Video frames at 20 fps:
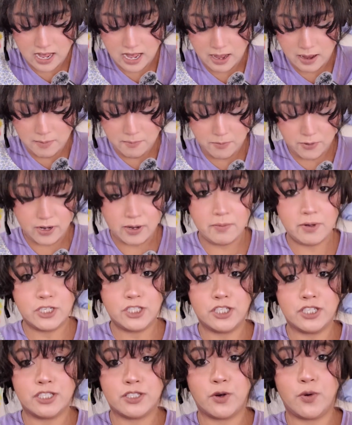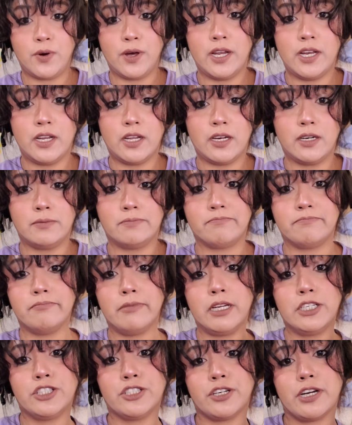I'm pretty much just going to
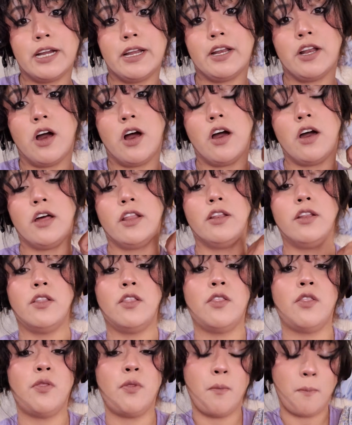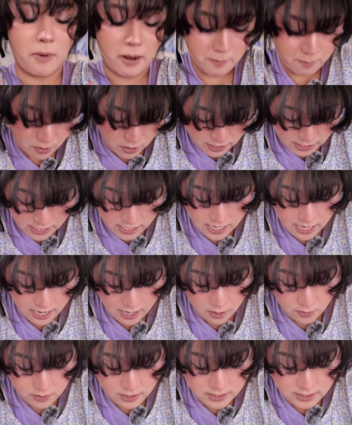measure it on my body
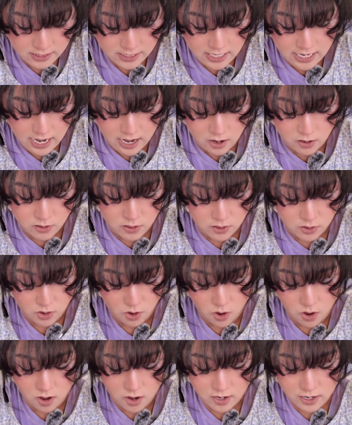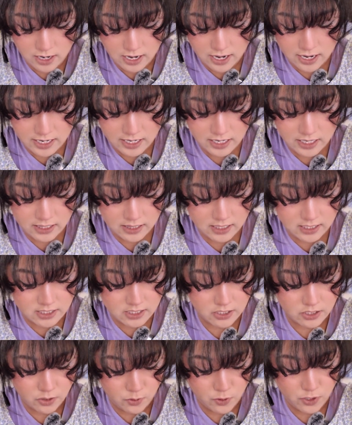now to see how long I need the
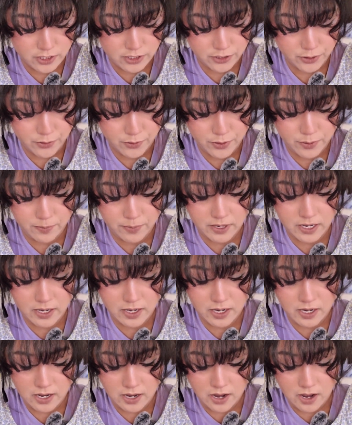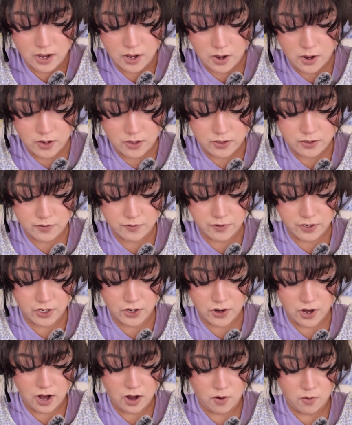torso to be to
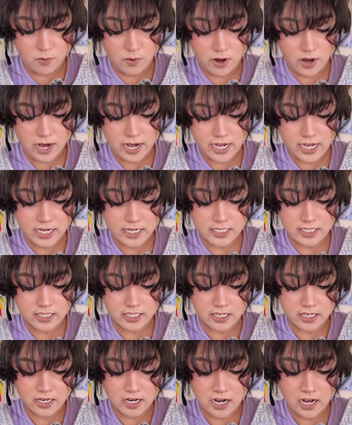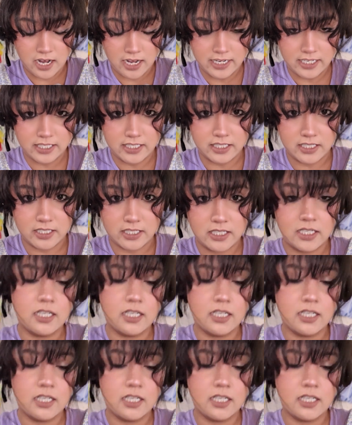figure out where I need to cut.